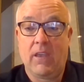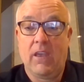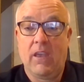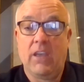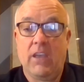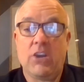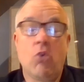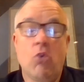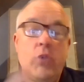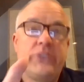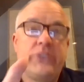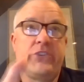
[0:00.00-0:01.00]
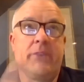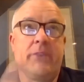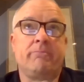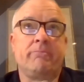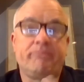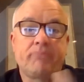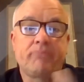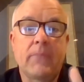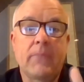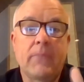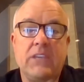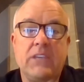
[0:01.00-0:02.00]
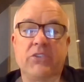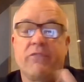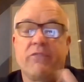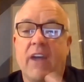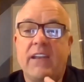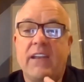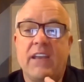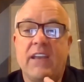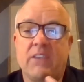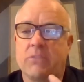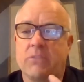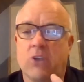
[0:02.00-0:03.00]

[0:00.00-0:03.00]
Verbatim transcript: You know, wisdom is defined as, I'm sorry